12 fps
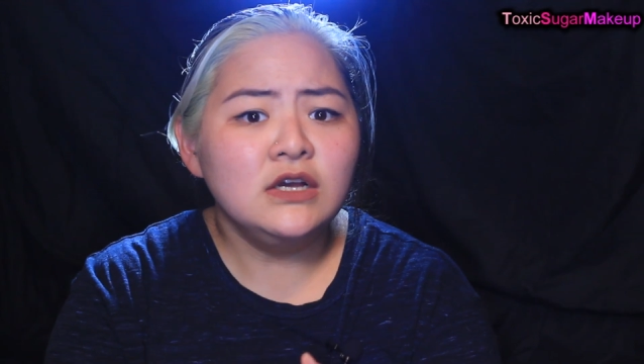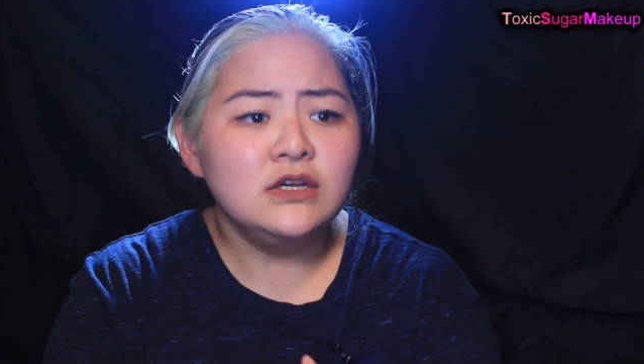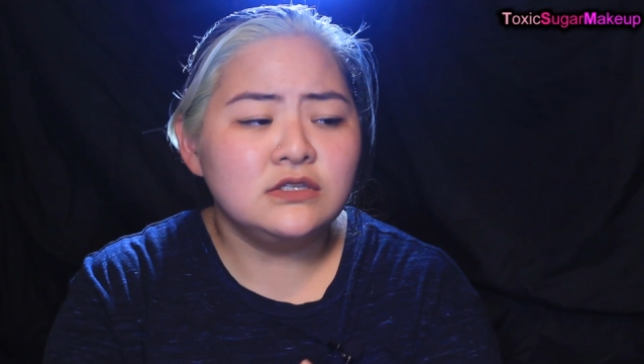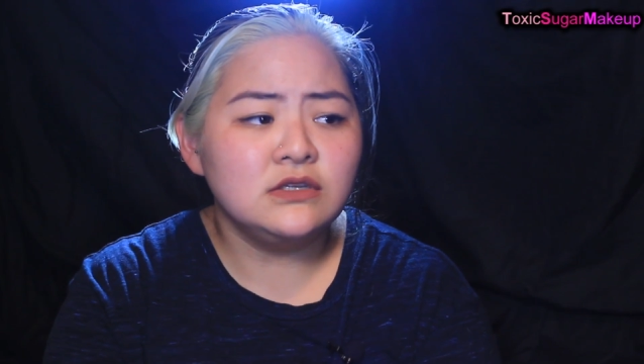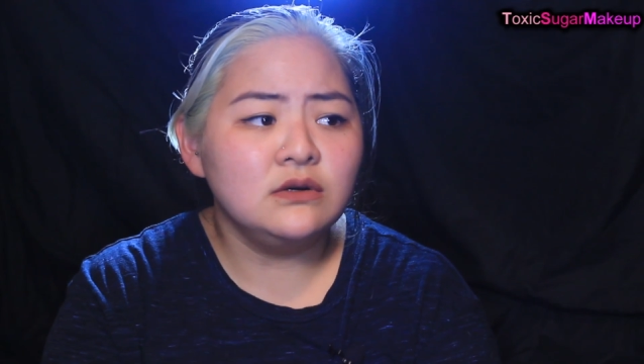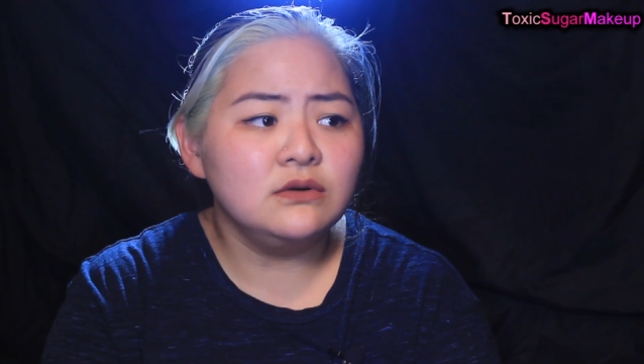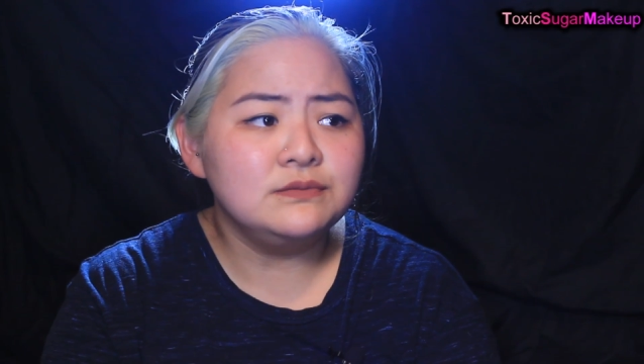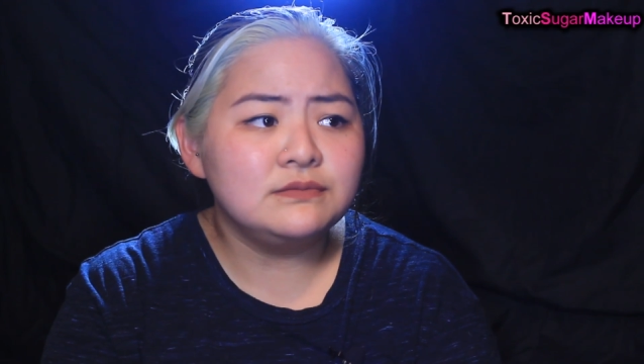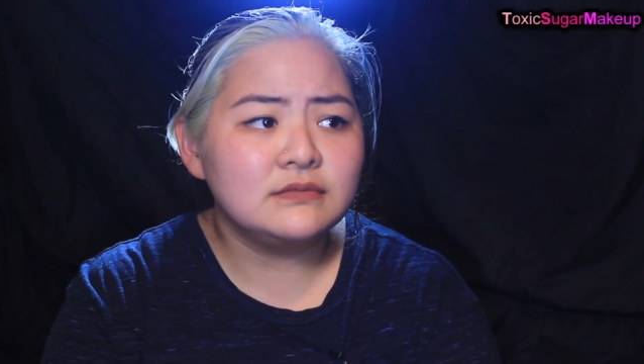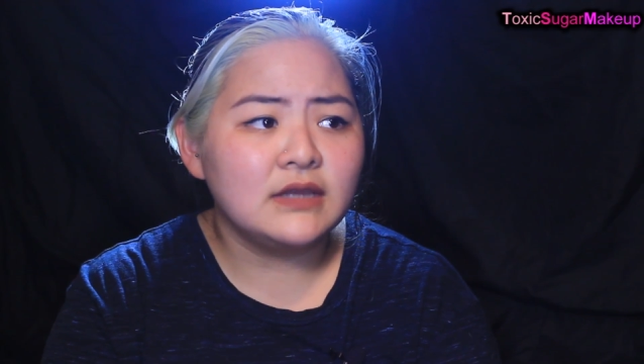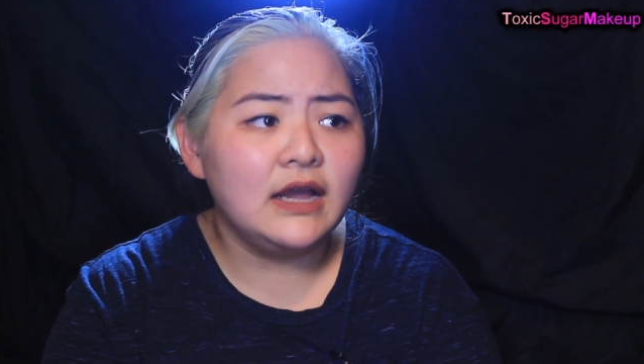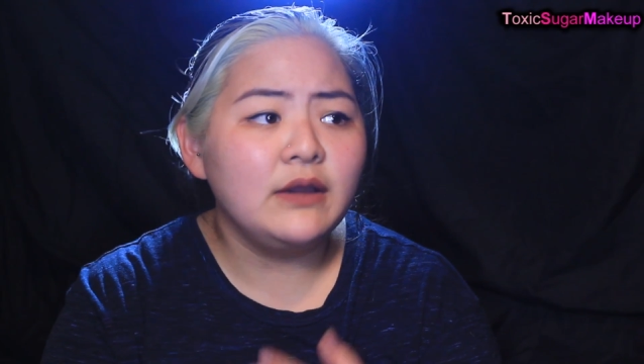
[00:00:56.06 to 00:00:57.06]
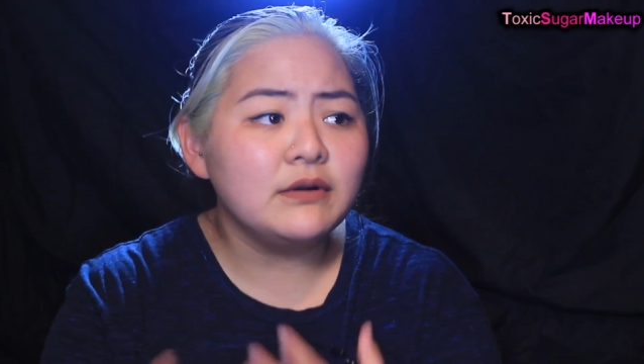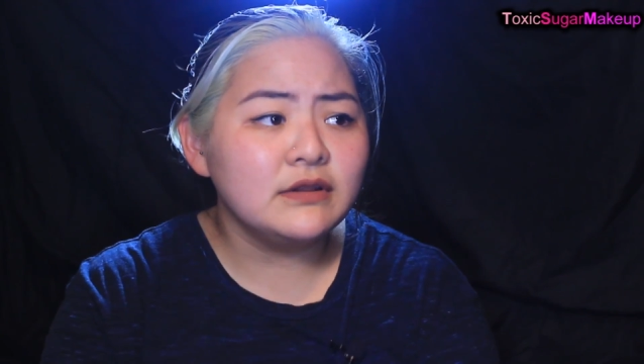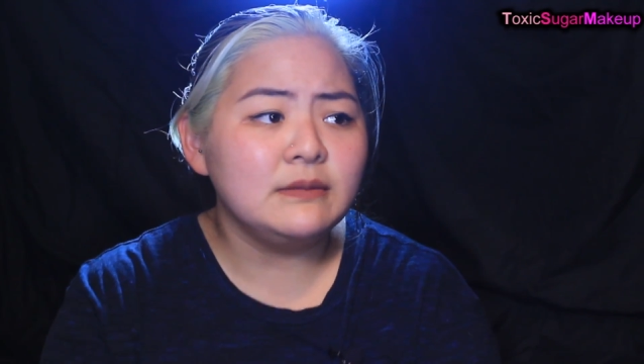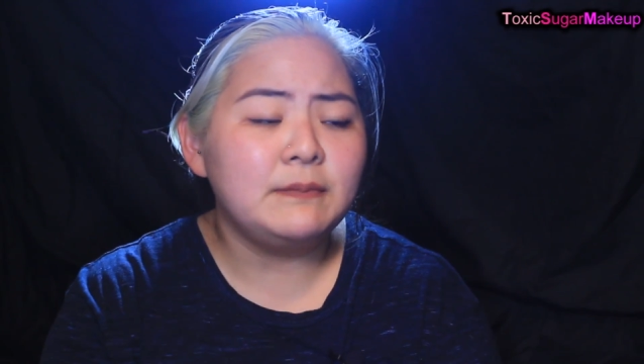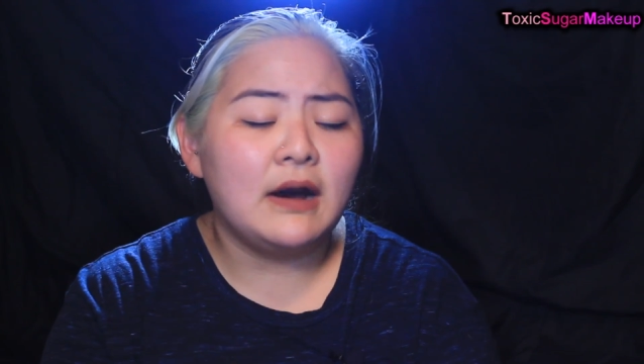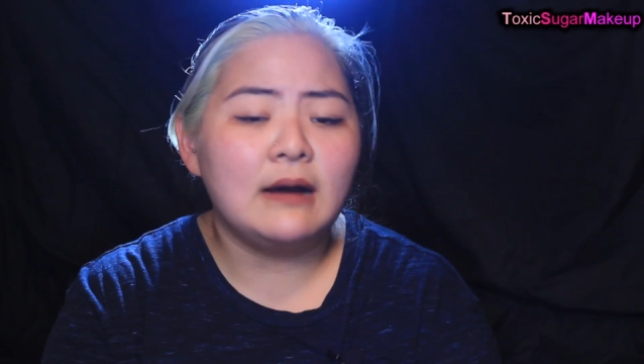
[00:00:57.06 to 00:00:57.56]
So I
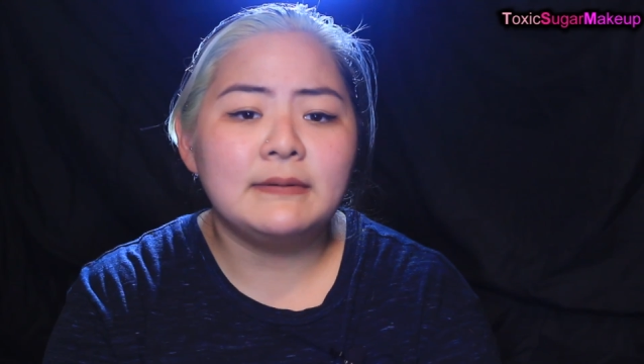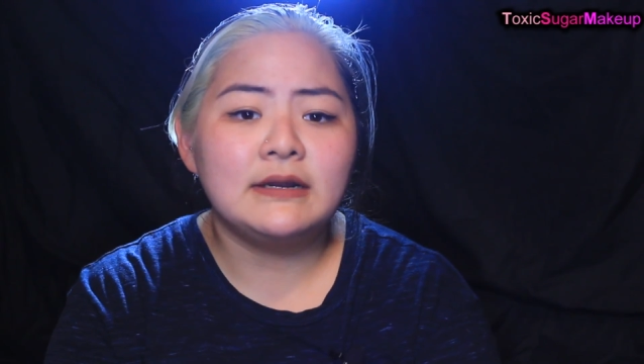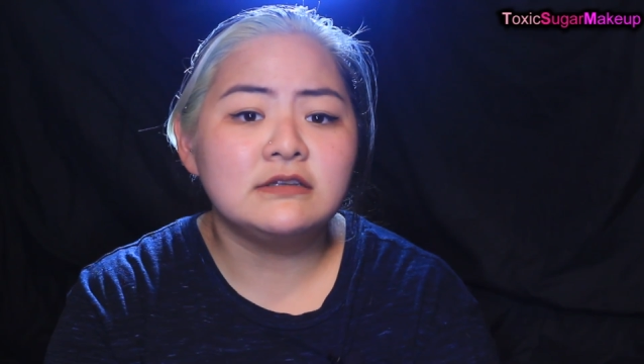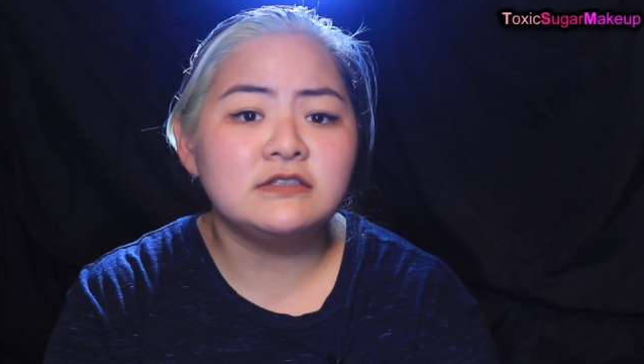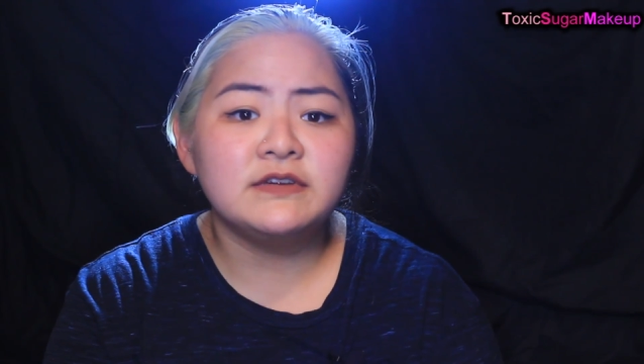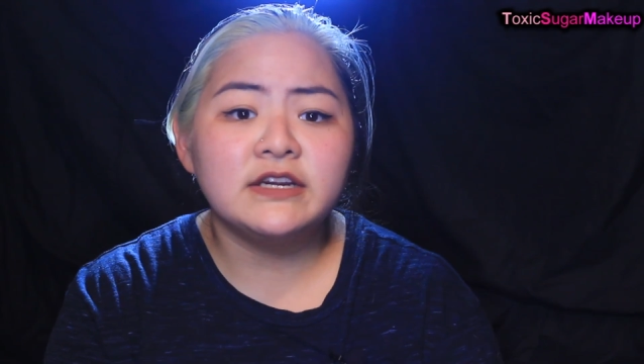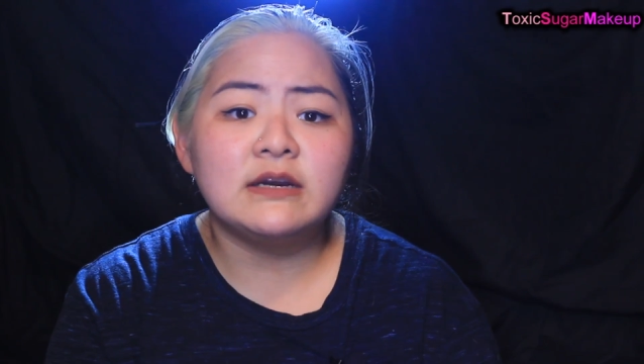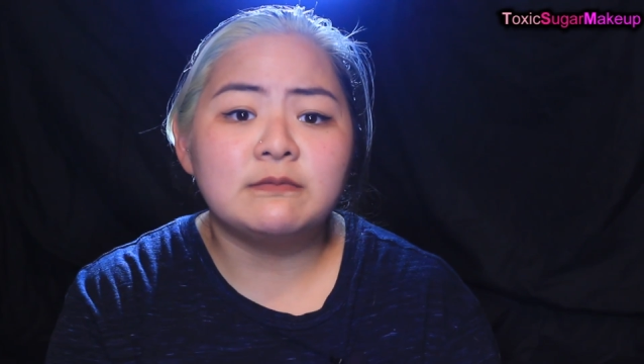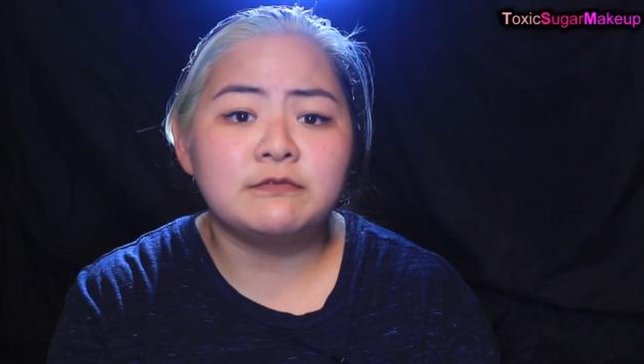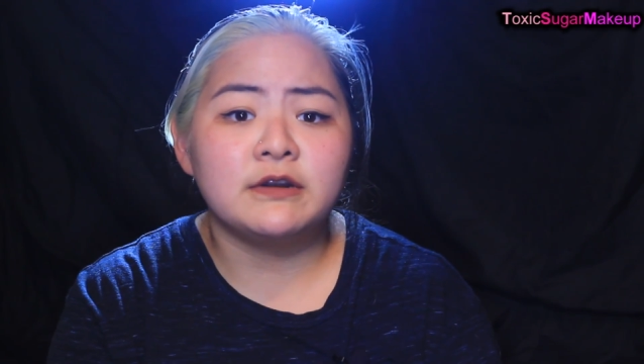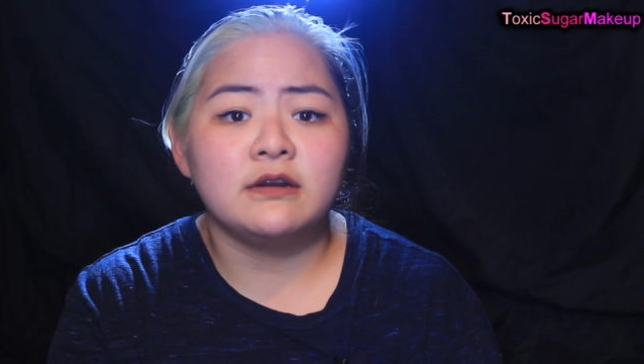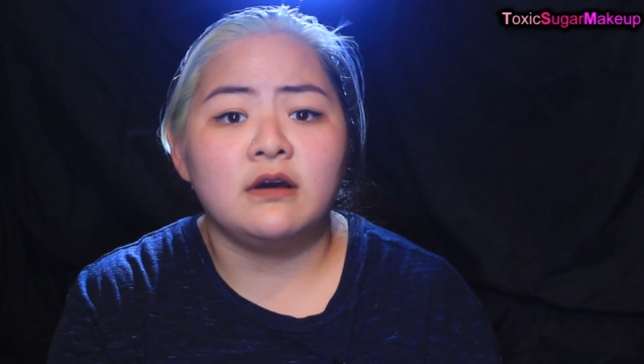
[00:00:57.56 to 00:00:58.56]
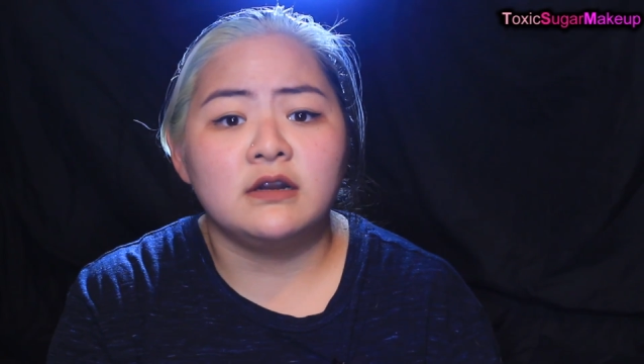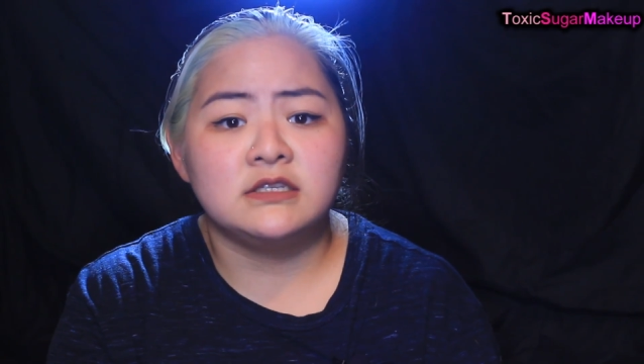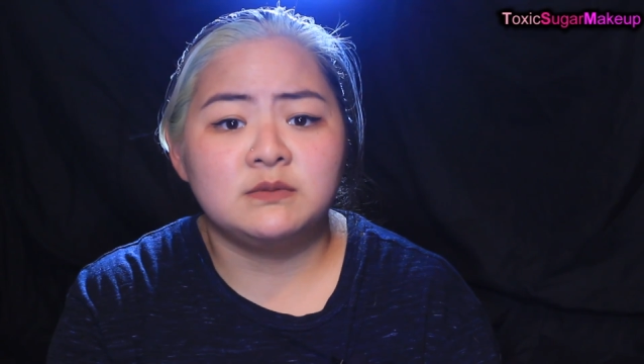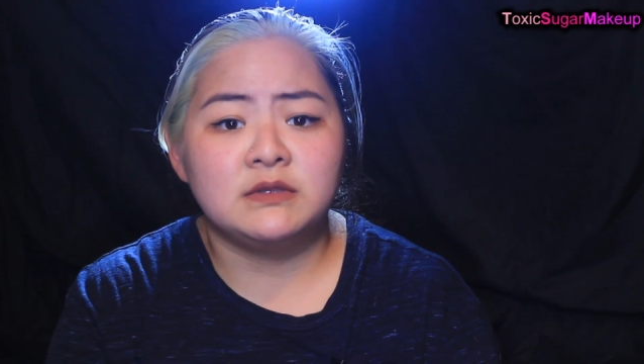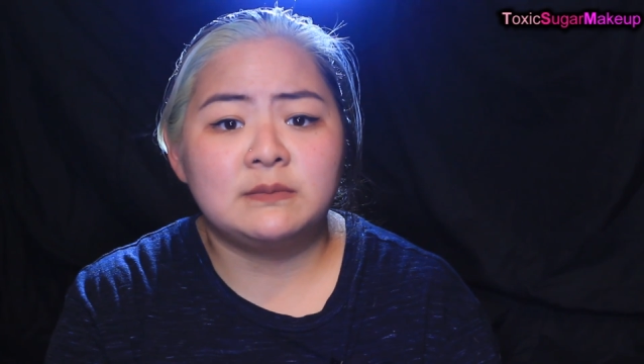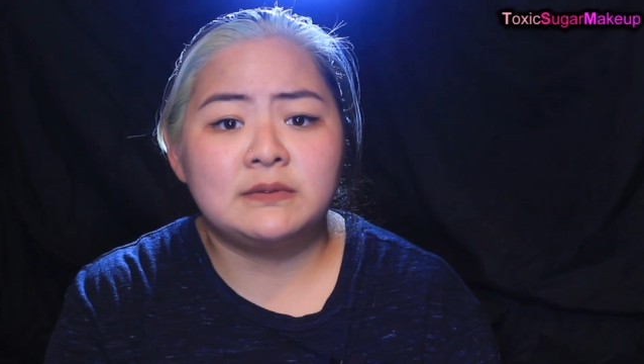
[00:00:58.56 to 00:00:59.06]
ordered the pop, and I was very upfront and
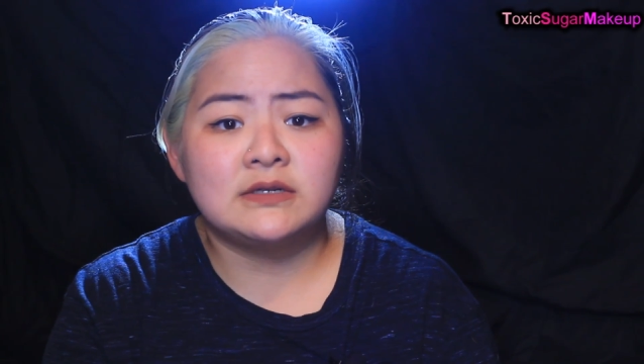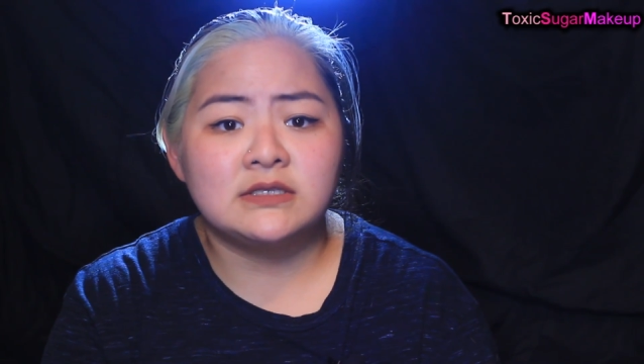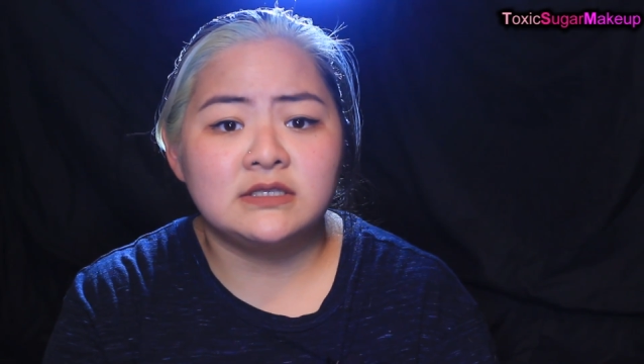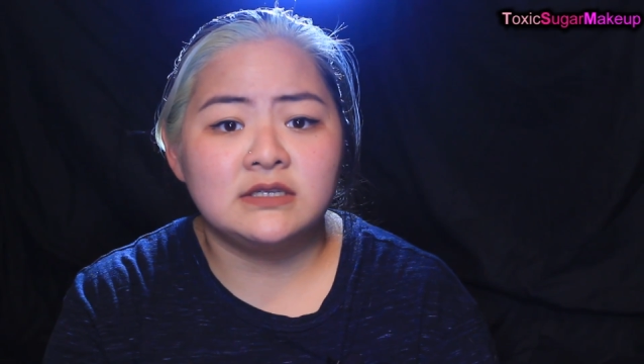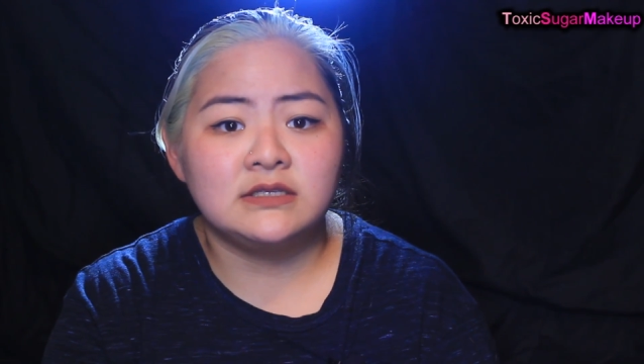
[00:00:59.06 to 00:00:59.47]
honest with the person.